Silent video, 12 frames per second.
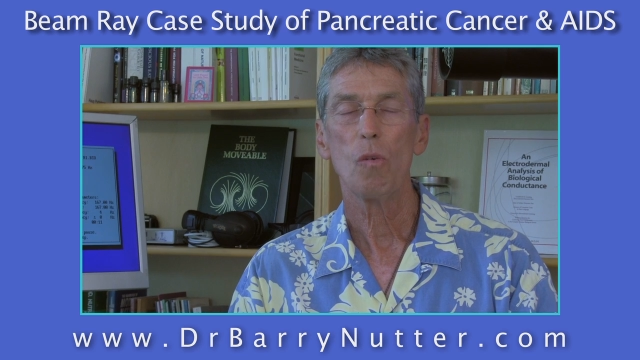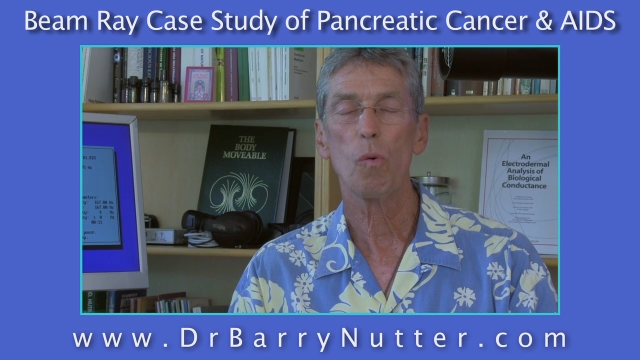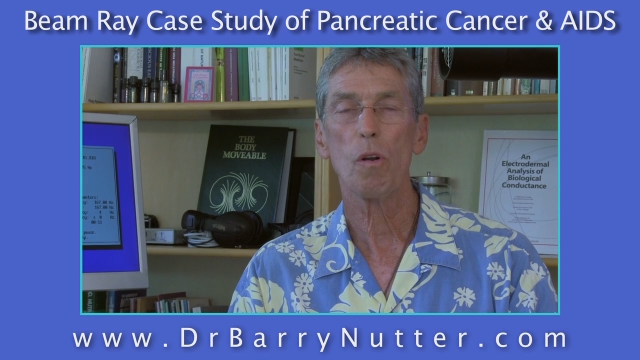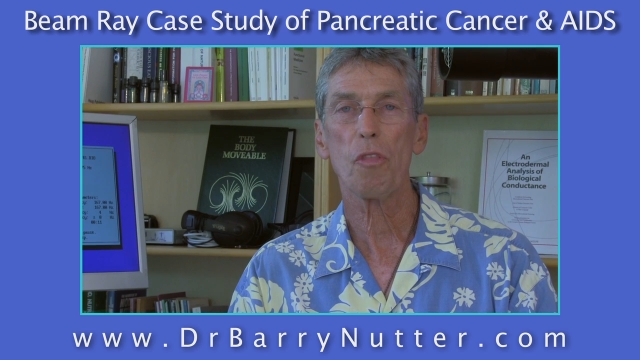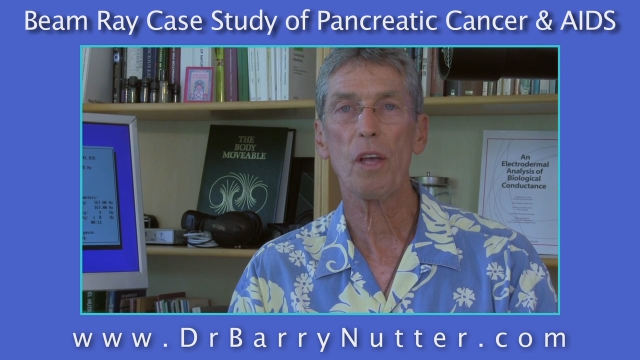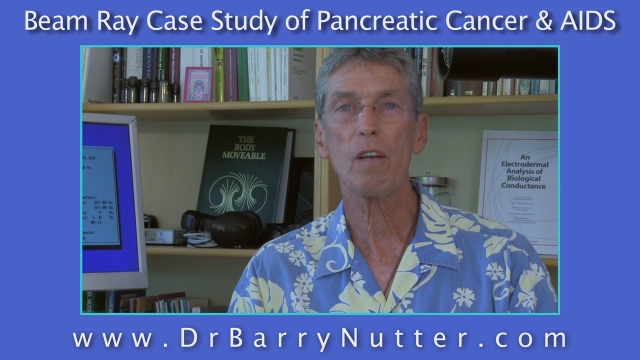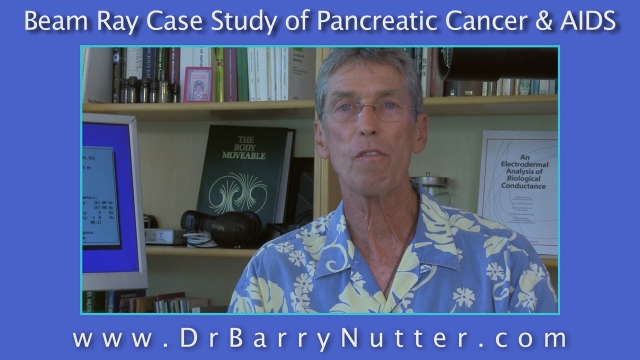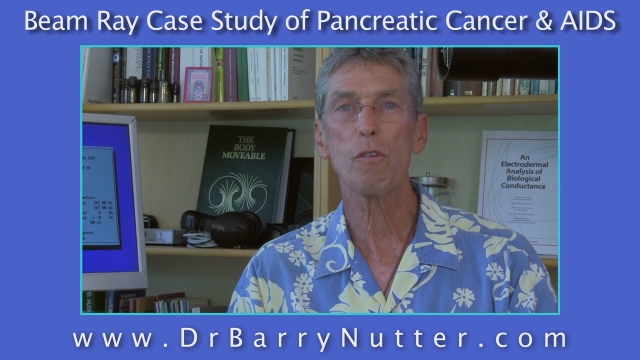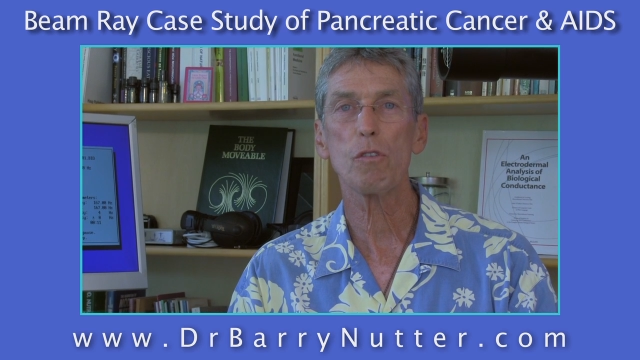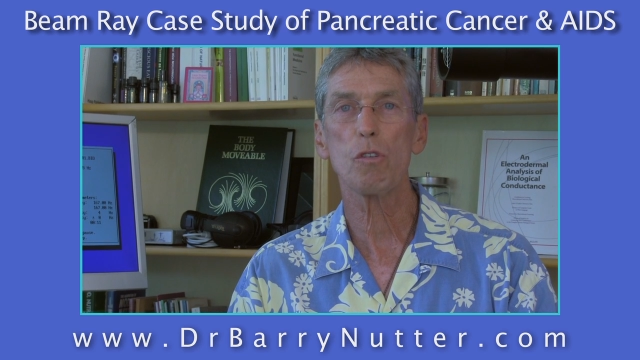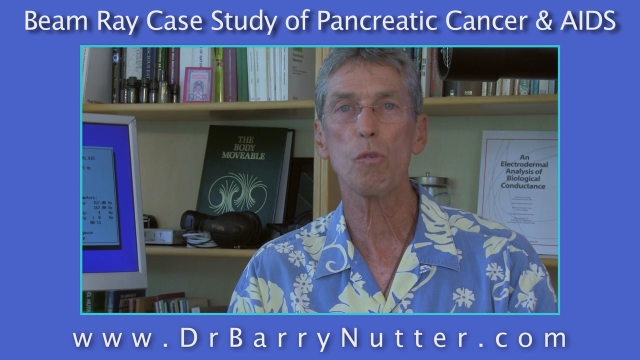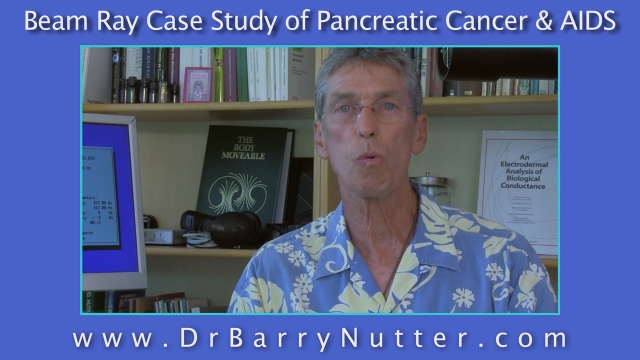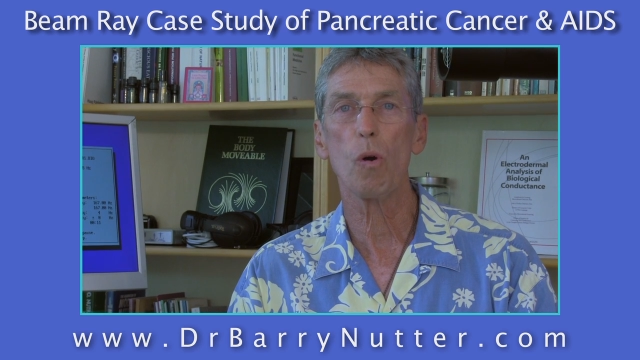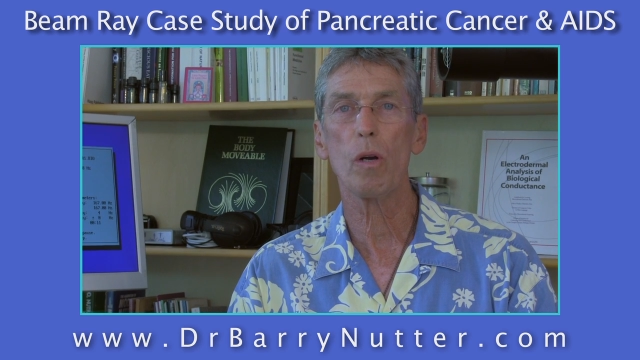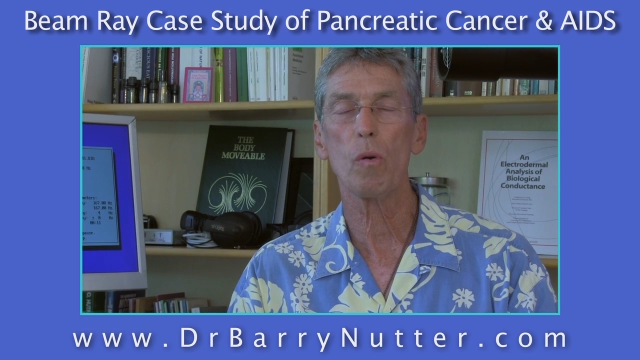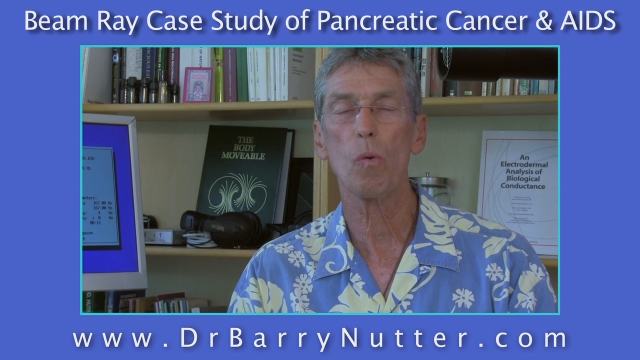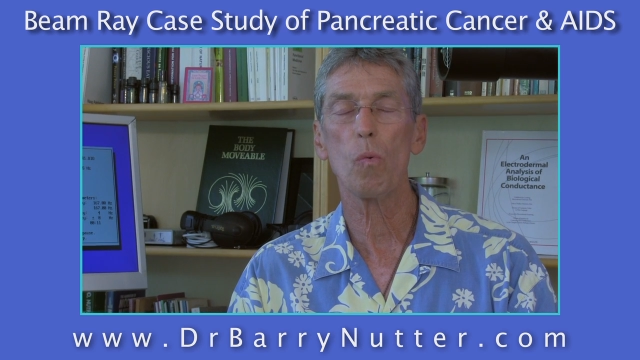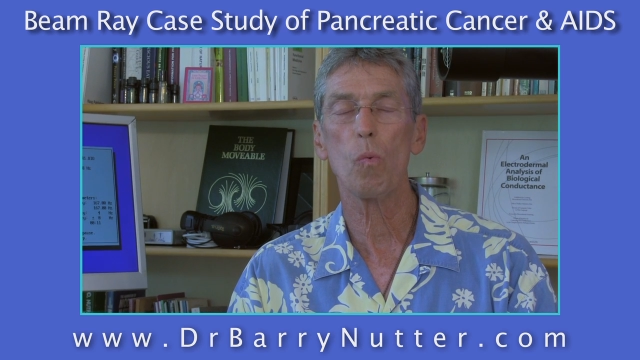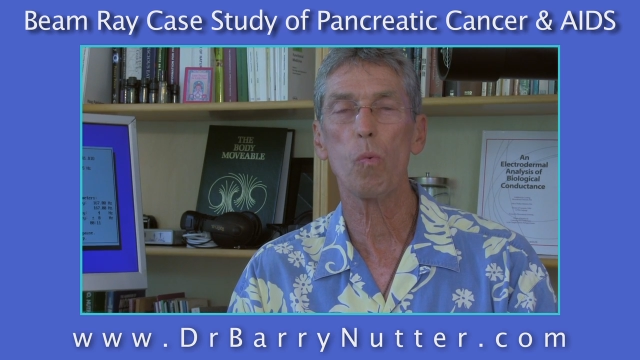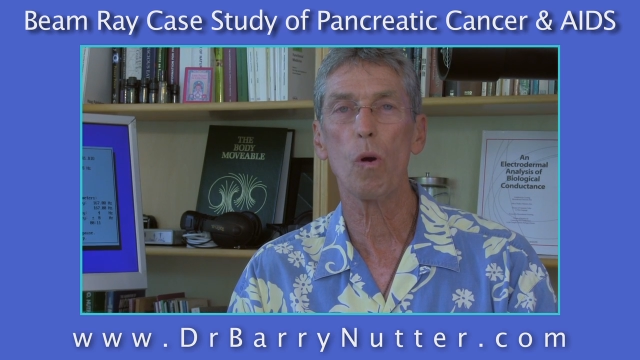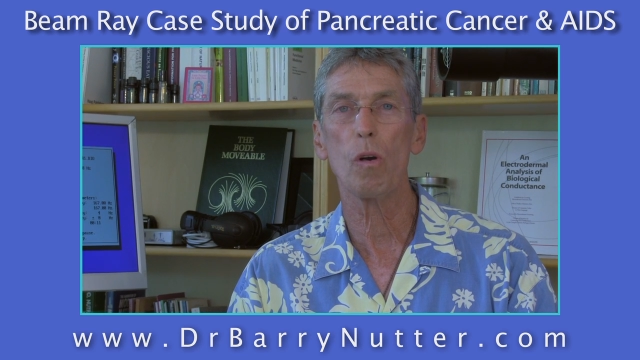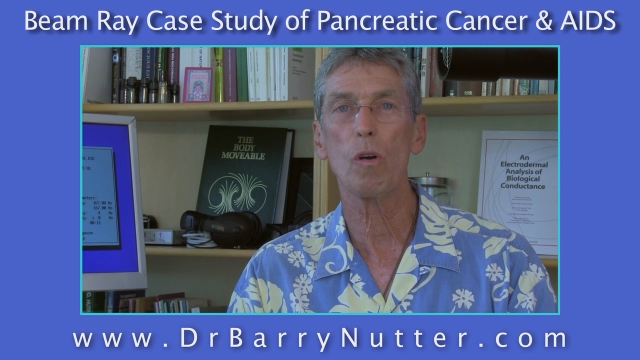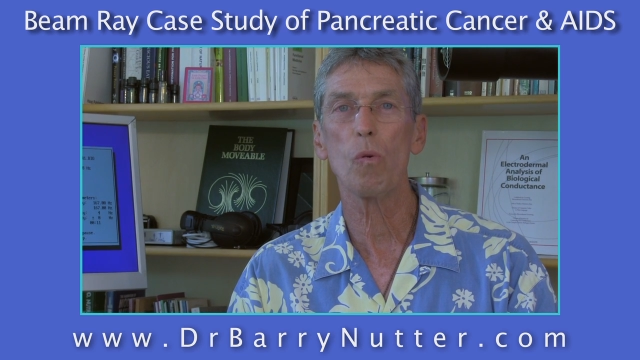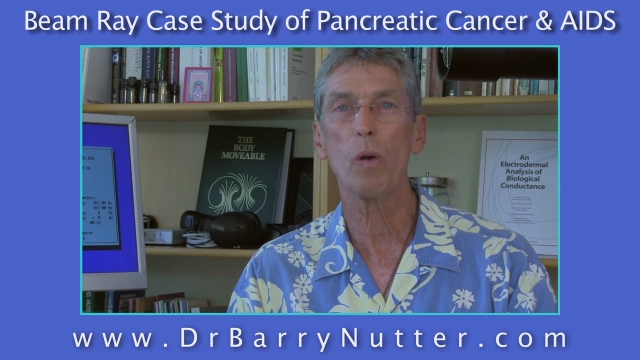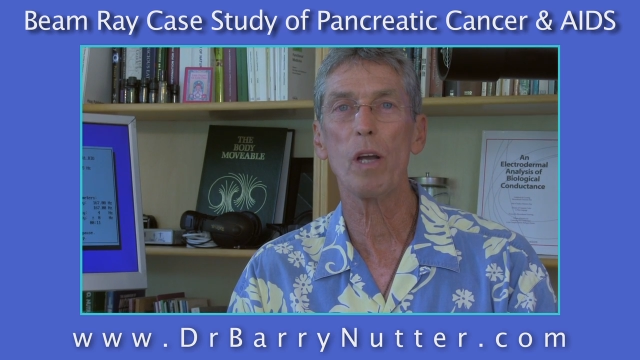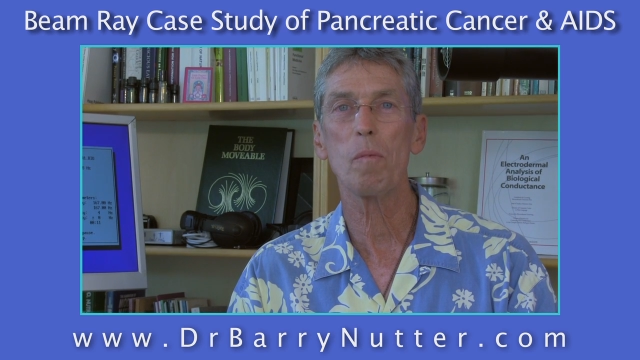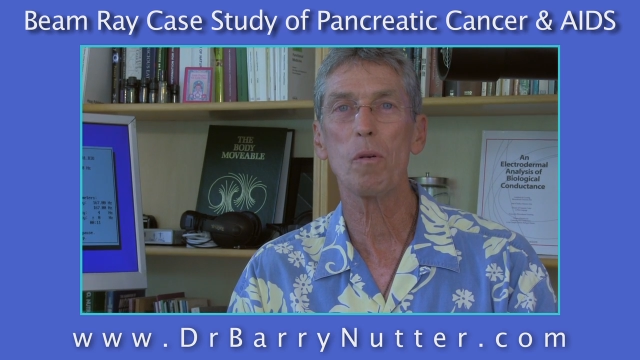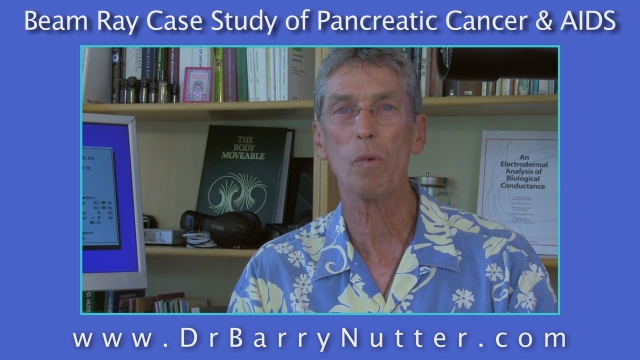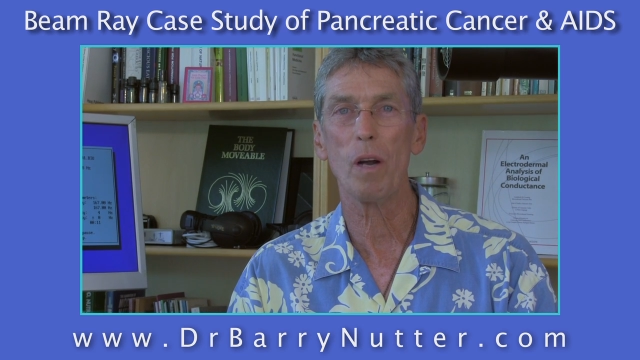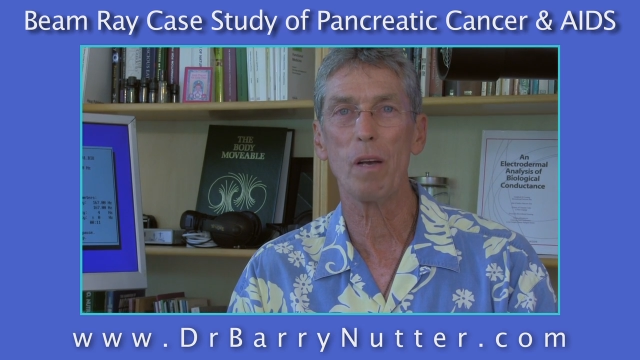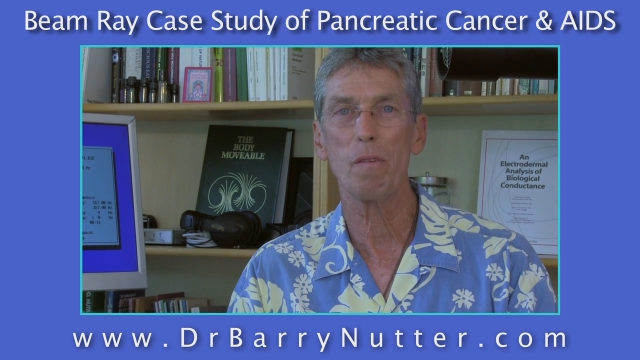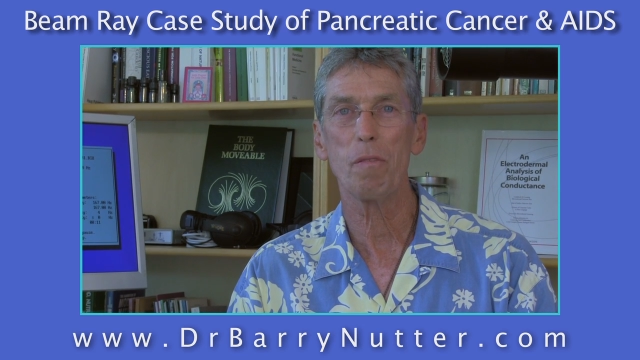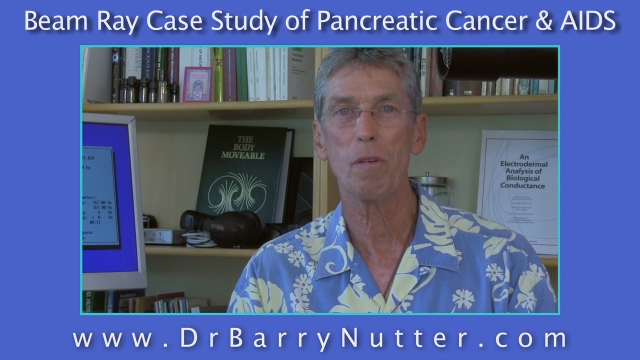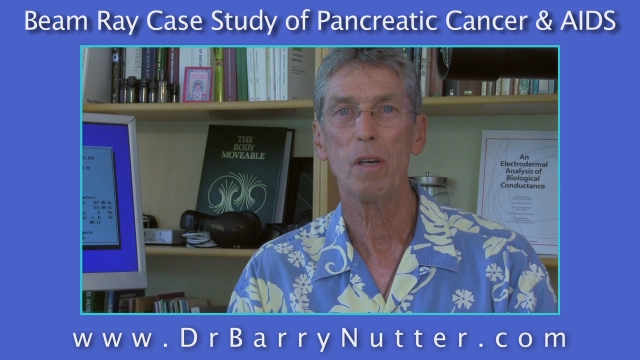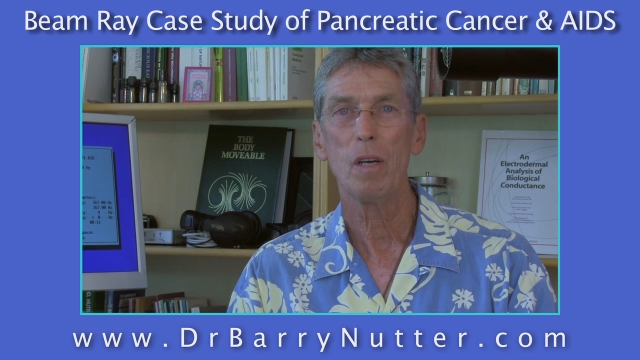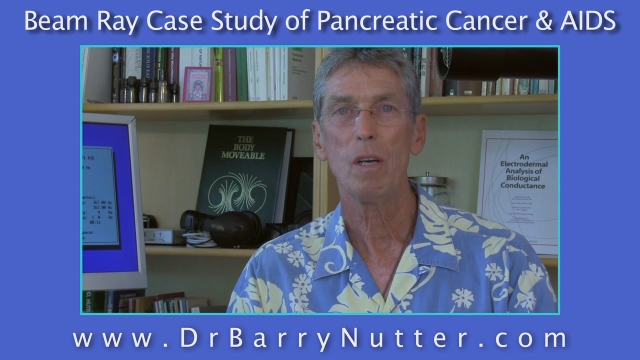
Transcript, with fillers: We're thankful to Royal, Royal Raymond Rife